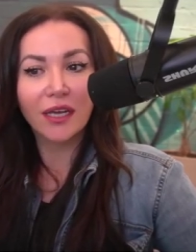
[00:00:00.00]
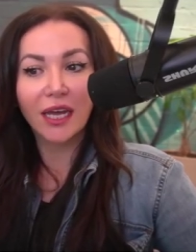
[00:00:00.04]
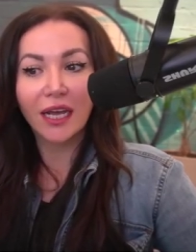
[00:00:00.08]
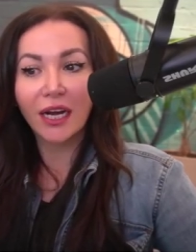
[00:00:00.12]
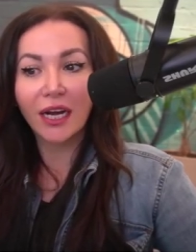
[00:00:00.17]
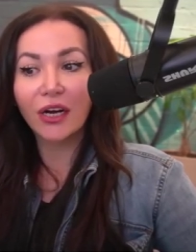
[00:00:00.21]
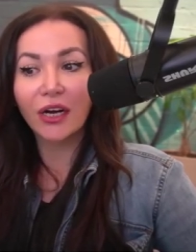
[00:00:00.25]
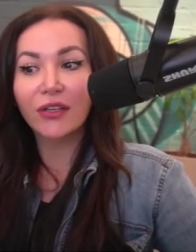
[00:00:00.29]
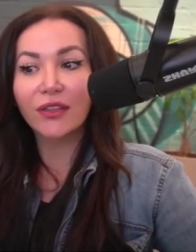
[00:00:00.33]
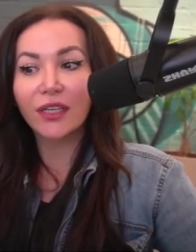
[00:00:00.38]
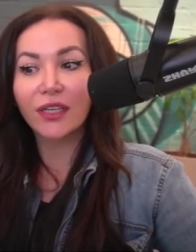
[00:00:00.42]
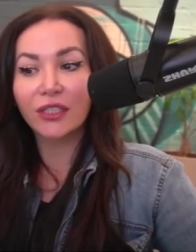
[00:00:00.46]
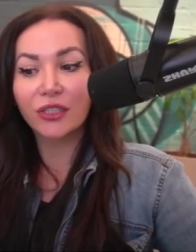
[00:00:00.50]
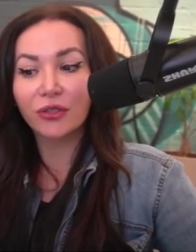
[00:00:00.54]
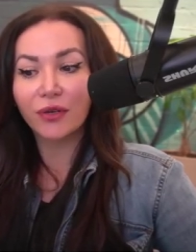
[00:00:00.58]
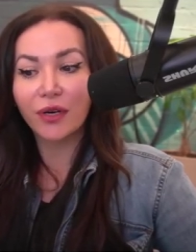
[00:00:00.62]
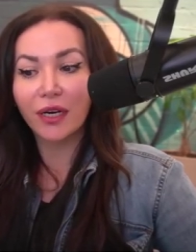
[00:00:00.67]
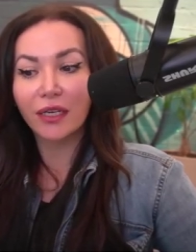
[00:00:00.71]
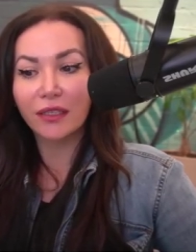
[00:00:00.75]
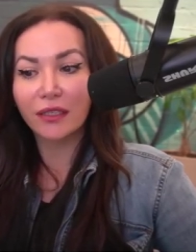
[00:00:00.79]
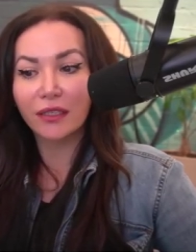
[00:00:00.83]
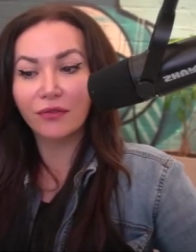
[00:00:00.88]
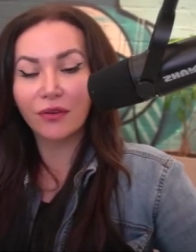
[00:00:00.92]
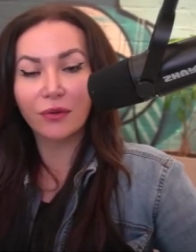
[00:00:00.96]
And I heard that
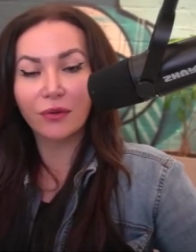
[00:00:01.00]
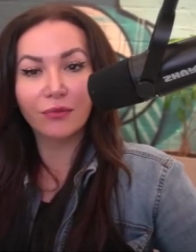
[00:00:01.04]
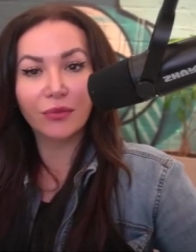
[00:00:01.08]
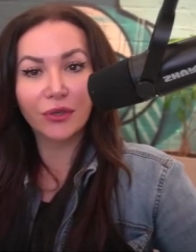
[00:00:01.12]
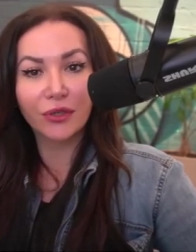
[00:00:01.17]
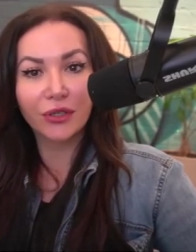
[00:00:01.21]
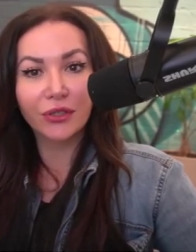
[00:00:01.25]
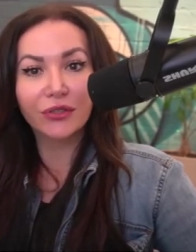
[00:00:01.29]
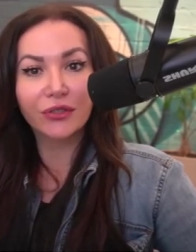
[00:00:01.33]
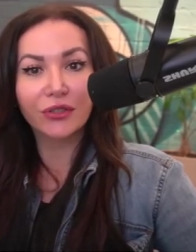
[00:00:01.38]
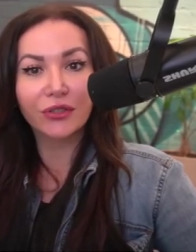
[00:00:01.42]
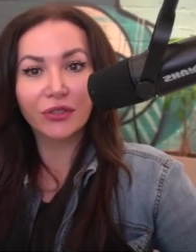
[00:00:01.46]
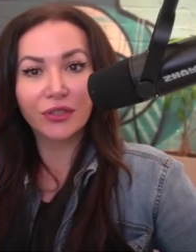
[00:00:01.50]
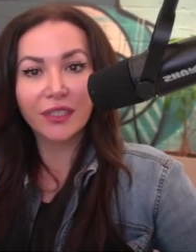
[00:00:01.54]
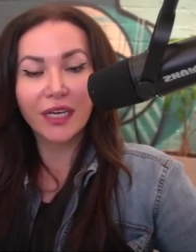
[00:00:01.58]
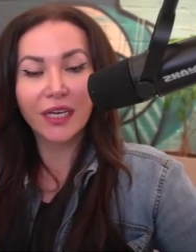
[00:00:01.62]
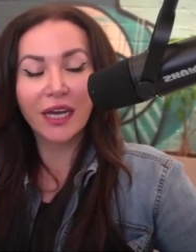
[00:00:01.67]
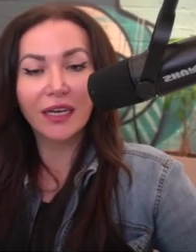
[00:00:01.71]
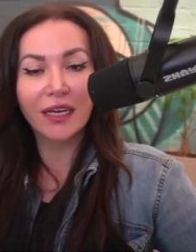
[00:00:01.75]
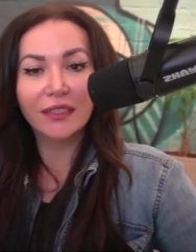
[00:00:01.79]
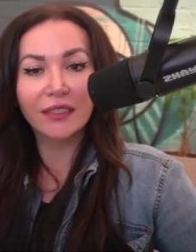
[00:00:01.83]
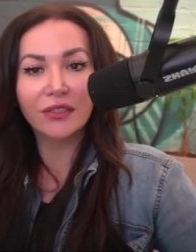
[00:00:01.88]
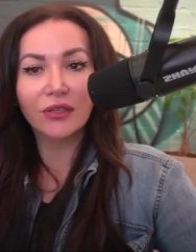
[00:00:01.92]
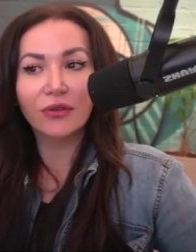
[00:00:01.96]
directly from producers.
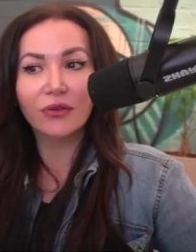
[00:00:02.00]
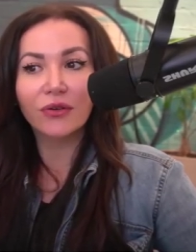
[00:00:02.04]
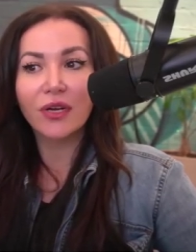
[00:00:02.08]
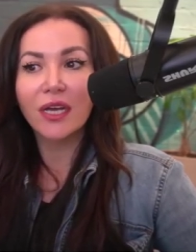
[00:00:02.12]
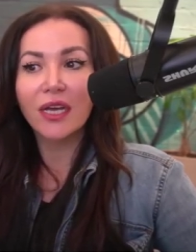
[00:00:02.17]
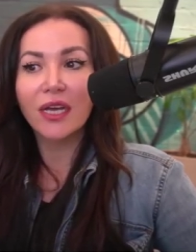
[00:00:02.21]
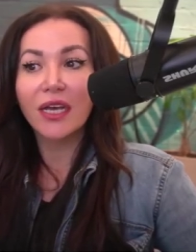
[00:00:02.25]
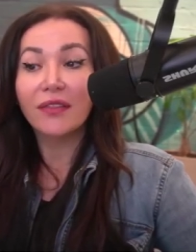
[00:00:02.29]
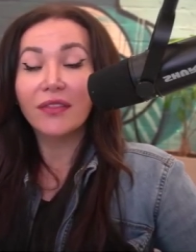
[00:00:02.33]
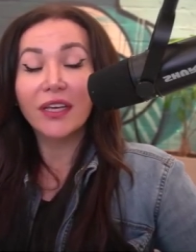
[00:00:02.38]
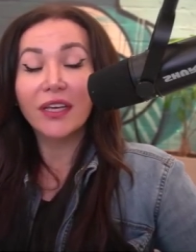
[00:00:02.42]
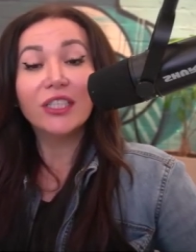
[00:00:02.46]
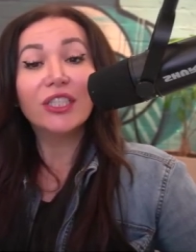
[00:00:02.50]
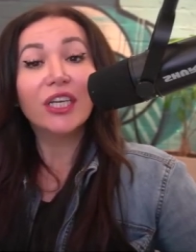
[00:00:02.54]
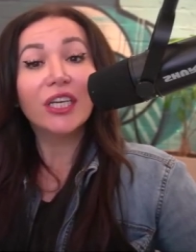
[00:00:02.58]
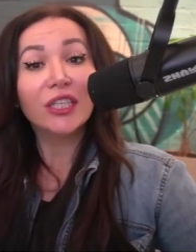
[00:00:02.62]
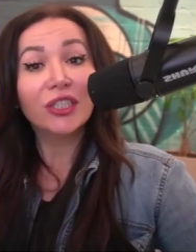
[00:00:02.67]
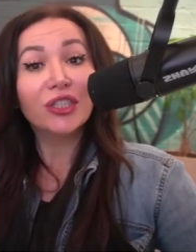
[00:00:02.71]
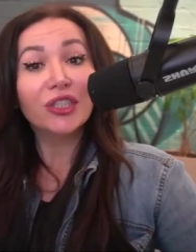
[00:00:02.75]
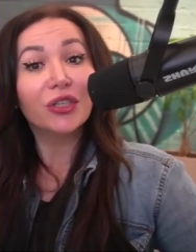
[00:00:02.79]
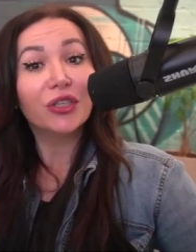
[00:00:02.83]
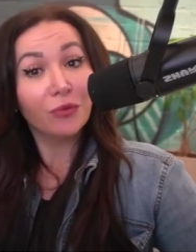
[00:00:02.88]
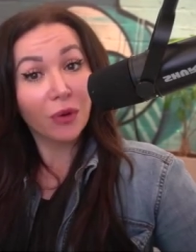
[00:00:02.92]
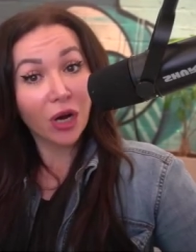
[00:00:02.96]
Yeah. So they
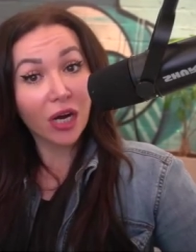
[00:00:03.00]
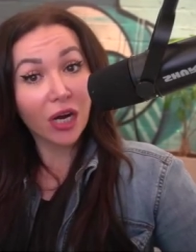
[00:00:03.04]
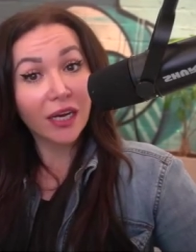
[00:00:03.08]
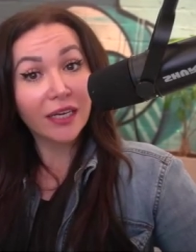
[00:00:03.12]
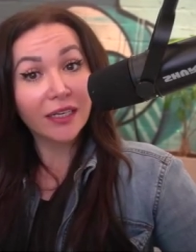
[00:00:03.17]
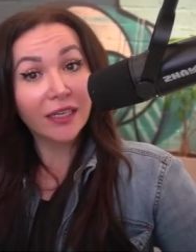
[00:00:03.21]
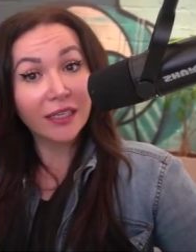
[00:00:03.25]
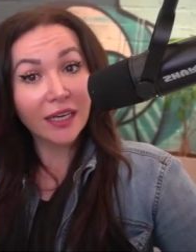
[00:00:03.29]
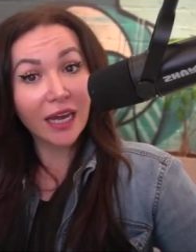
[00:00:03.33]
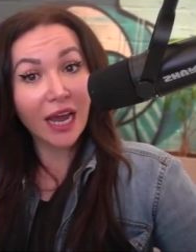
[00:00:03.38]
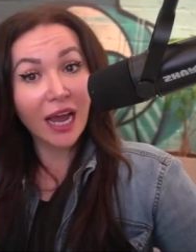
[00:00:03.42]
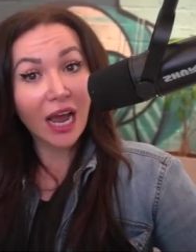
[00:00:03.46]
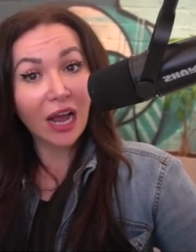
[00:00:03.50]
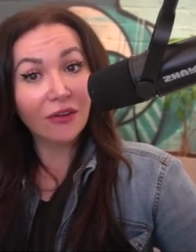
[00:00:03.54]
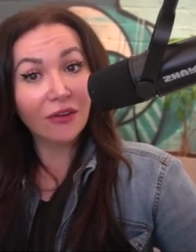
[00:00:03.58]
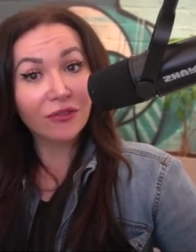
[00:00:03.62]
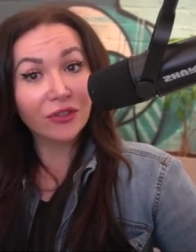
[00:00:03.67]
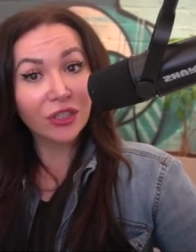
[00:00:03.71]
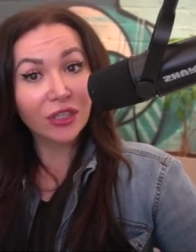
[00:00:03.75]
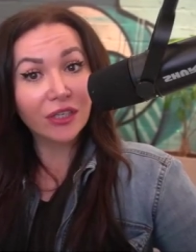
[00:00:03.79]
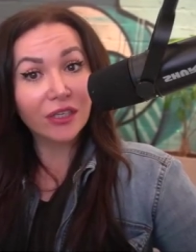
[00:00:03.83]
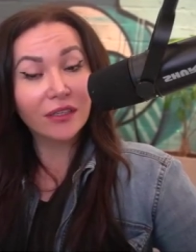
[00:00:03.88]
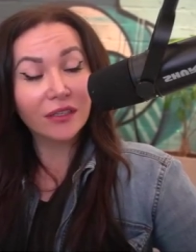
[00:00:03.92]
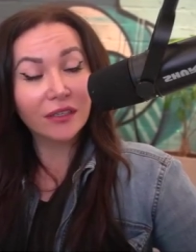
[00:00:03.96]
changed their mind
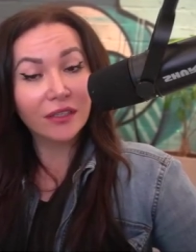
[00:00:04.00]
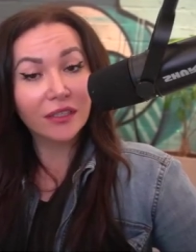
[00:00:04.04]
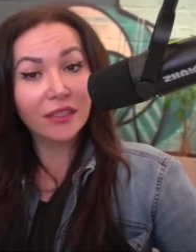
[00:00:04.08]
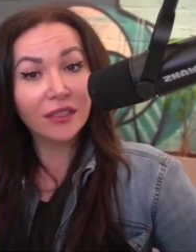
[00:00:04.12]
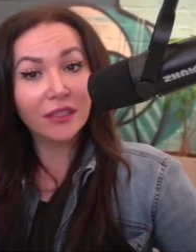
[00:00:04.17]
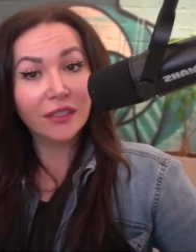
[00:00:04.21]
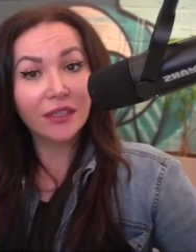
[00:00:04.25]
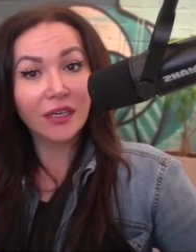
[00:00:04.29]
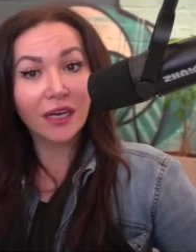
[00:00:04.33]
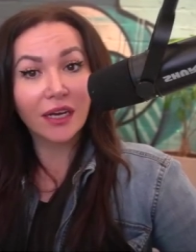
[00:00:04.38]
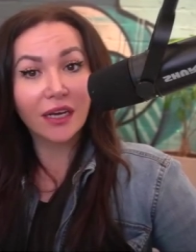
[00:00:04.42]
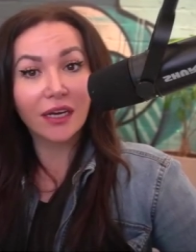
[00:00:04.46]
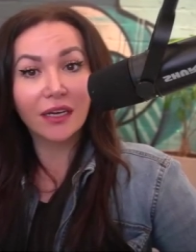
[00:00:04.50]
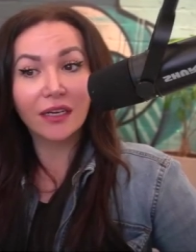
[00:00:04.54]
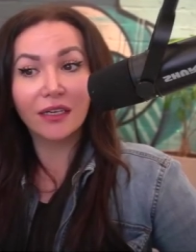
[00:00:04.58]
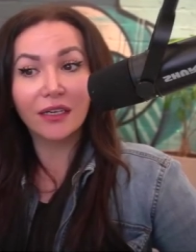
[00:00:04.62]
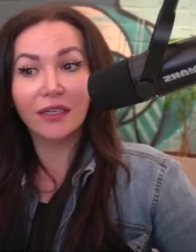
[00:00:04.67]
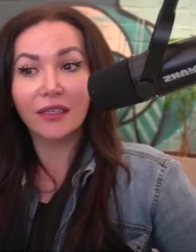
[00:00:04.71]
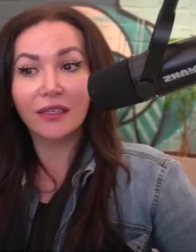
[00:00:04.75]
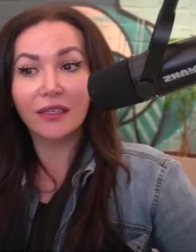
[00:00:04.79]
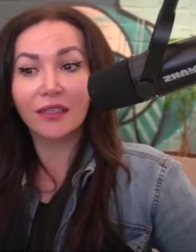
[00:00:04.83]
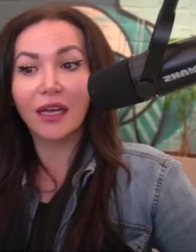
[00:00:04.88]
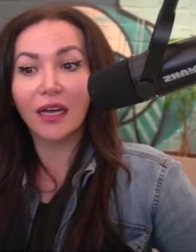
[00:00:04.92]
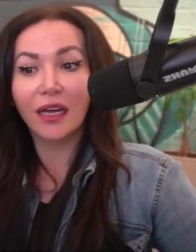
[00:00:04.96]
after
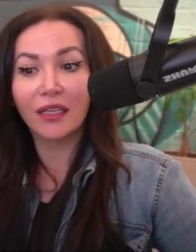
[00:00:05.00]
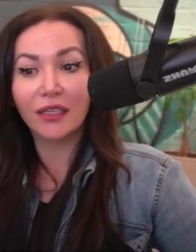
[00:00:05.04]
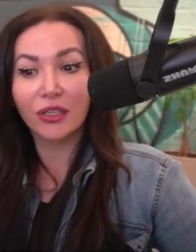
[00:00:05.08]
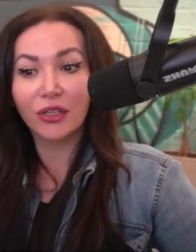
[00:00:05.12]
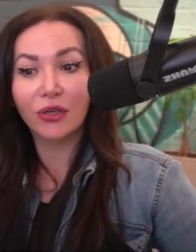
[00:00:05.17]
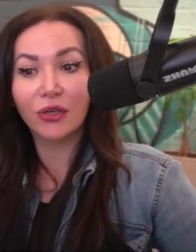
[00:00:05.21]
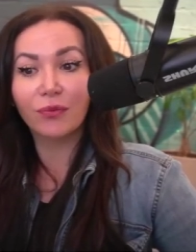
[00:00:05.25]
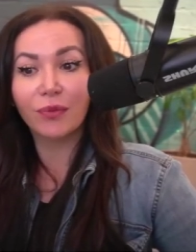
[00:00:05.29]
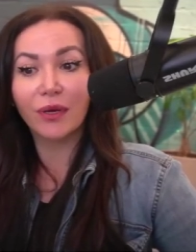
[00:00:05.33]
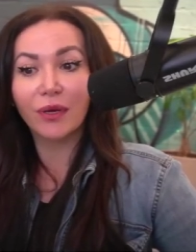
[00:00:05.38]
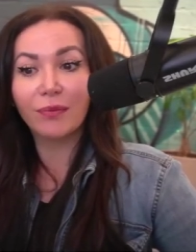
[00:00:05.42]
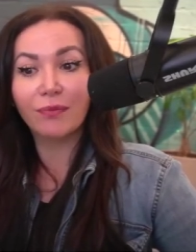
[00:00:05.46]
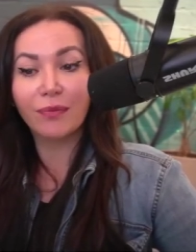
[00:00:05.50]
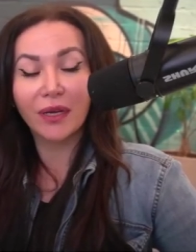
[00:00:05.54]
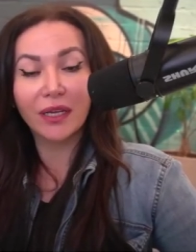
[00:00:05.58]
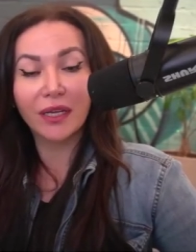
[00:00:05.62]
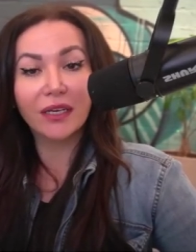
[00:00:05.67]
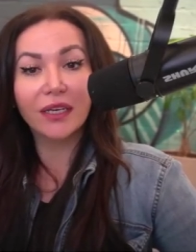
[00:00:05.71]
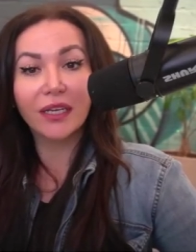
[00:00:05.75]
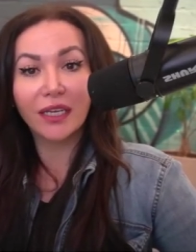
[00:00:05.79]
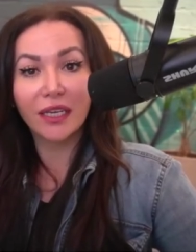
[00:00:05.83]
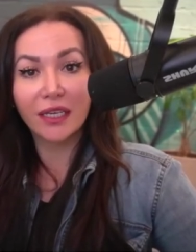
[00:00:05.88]
a little bit, but